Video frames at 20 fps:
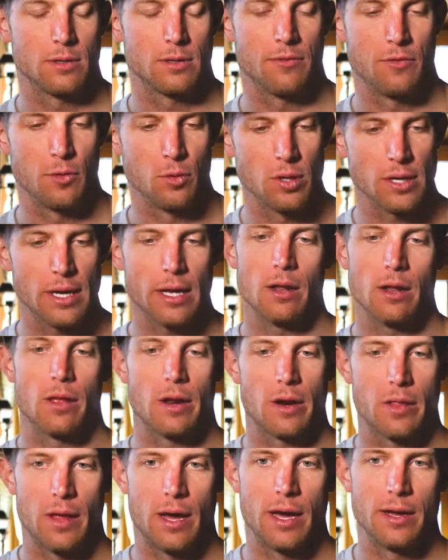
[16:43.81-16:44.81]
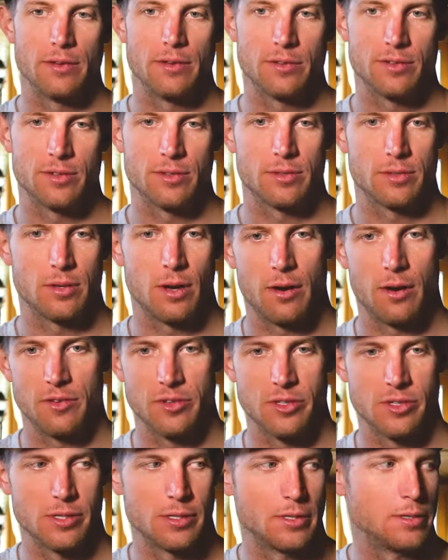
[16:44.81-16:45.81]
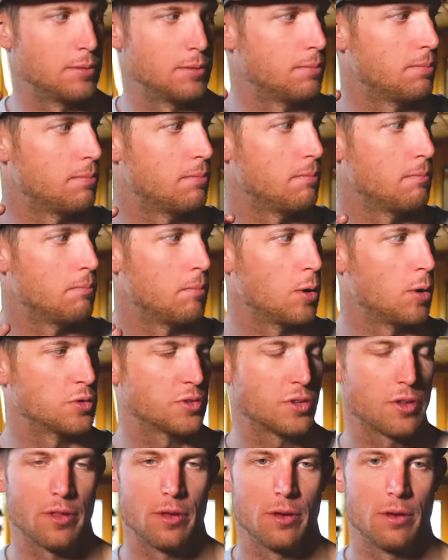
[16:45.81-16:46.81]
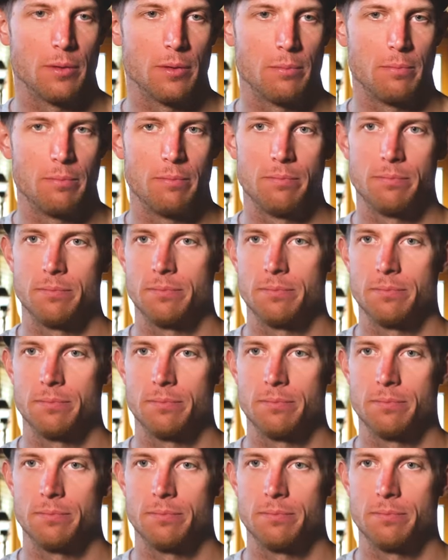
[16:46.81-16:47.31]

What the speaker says: if you look at a lot of lines, obviously most of the